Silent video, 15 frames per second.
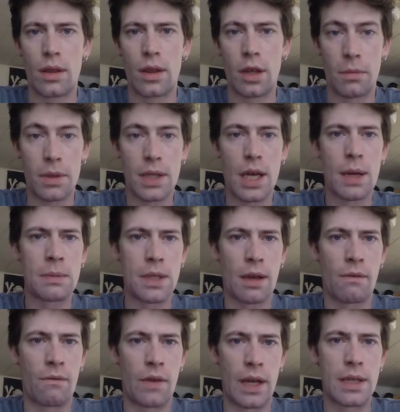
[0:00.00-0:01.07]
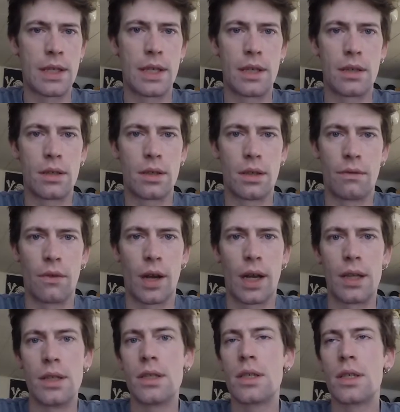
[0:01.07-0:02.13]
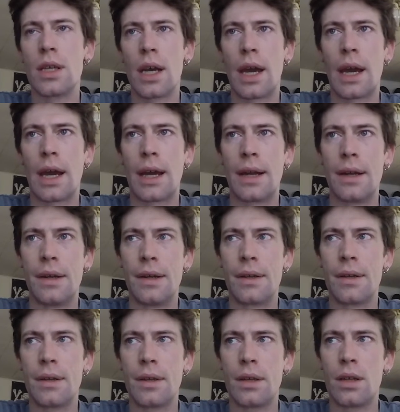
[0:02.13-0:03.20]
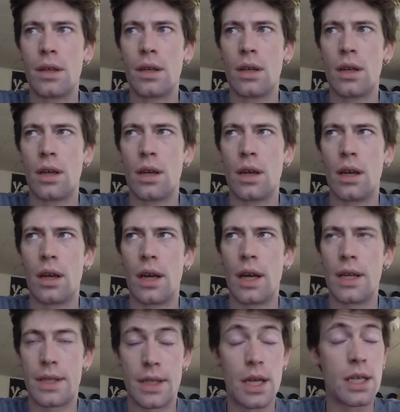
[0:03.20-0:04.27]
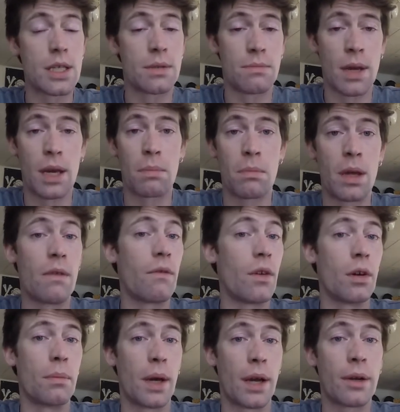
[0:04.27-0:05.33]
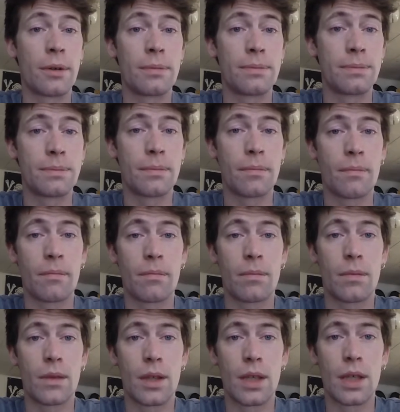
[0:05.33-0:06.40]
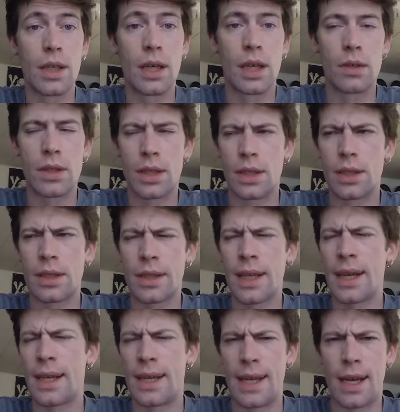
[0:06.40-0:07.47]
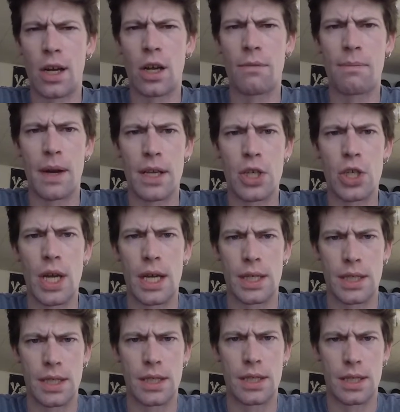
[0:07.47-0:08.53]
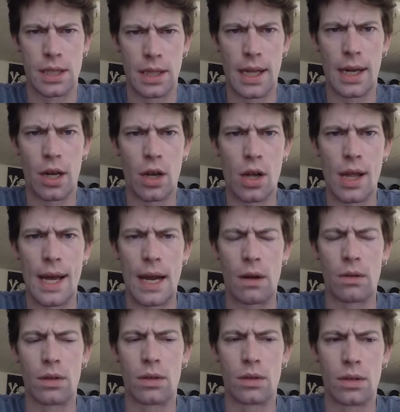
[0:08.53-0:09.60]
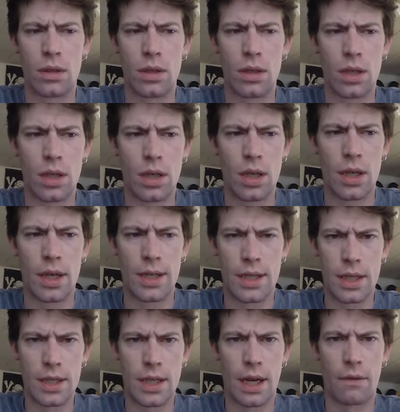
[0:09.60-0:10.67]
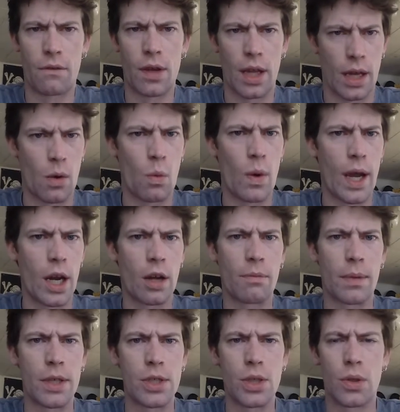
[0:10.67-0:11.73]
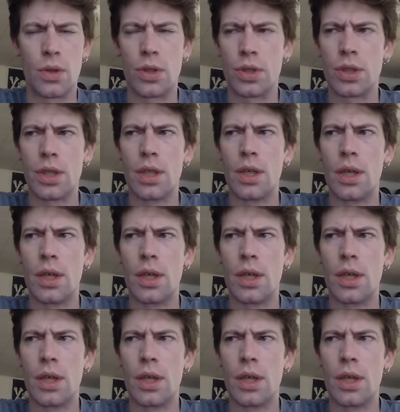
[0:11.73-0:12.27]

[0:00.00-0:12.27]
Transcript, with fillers: There have been times I've vented to friends, and it does make me feel better. You know, to kind of get it off my chest, to just let it all out. And it does kind of feel like a weight off my shoulders.